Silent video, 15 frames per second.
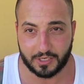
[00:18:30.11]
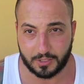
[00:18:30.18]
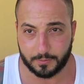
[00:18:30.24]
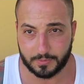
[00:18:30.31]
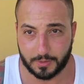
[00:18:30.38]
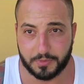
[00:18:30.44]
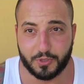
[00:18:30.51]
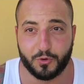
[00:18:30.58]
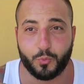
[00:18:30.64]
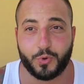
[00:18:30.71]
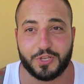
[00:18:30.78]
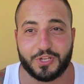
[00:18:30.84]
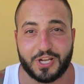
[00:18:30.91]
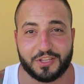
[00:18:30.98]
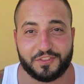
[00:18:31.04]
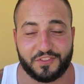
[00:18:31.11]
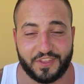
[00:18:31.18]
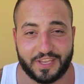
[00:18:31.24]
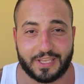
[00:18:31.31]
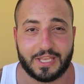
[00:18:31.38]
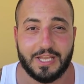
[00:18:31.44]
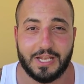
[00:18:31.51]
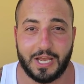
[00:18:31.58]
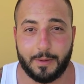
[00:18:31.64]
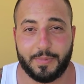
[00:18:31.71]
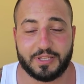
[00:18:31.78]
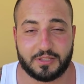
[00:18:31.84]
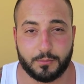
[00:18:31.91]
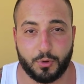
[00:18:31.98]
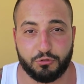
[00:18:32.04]
Um, let me know what you guys think
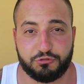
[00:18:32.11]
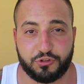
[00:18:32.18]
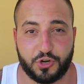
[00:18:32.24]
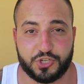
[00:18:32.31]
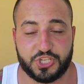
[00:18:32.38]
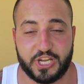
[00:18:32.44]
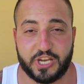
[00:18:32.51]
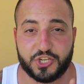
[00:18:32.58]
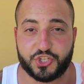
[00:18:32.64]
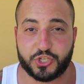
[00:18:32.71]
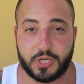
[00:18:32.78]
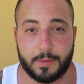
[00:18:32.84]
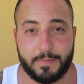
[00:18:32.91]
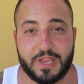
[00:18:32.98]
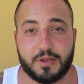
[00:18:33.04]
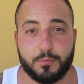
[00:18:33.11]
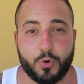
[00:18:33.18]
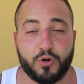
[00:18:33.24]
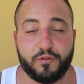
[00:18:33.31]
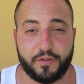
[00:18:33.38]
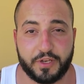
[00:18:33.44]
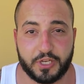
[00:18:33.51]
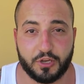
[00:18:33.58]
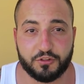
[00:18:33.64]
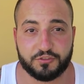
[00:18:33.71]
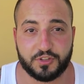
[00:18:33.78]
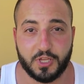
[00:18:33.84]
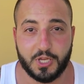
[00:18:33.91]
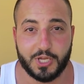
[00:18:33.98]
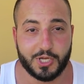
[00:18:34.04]
about the Moe Sargi here. Should I make more
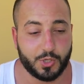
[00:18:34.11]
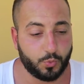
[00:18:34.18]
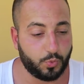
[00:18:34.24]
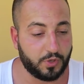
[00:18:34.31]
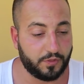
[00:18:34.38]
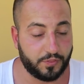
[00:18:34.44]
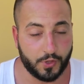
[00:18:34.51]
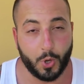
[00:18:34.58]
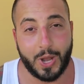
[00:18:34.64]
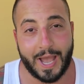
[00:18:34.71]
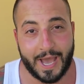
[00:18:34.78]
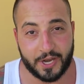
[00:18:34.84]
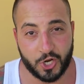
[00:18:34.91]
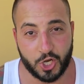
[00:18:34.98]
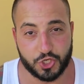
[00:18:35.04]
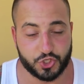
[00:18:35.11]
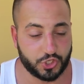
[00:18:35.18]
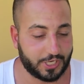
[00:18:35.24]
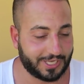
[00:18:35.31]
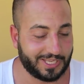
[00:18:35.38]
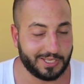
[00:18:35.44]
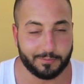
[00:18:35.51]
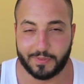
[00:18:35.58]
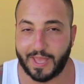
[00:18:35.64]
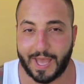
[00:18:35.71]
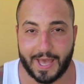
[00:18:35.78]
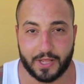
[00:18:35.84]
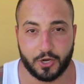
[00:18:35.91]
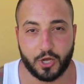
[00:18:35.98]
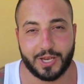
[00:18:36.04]
videos with no hat on? Should I keep the
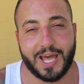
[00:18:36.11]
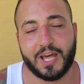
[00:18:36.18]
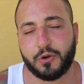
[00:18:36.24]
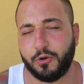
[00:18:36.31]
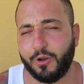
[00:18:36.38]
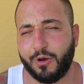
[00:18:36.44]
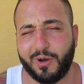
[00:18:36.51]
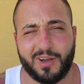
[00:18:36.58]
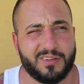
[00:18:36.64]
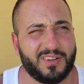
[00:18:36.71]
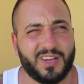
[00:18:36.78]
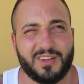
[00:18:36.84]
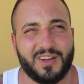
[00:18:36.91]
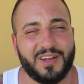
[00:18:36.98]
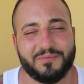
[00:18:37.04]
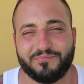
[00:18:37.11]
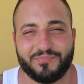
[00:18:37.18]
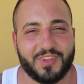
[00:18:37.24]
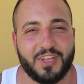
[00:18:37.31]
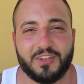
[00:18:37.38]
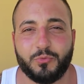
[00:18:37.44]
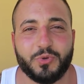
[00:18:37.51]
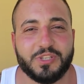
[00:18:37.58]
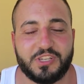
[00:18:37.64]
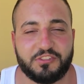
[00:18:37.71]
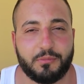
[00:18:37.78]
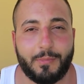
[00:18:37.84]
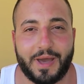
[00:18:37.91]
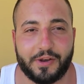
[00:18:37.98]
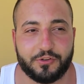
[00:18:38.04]
hat on? I don't know. I, I, It really
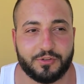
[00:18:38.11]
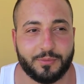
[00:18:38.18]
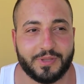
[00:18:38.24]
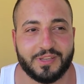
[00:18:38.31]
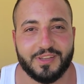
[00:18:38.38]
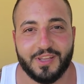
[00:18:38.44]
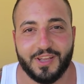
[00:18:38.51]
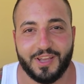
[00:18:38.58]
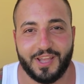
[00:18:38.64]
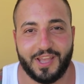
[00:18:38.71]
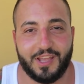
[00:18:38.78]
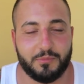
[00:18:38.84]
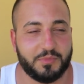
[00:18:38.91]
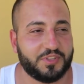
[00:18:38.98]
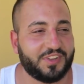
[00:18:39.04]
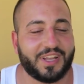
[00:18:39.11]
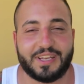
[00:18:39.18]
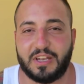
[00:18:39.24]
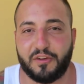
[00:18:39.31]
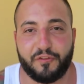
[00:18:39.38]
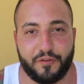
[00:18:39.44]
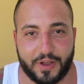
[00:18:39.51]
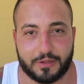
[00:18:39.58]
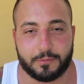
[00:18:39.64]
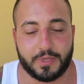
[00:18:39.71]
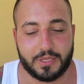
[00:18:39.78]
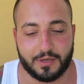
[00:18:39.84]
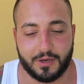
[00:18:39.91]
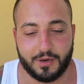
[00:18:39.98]
doesn't matter to me, and um, it's not going to affect me.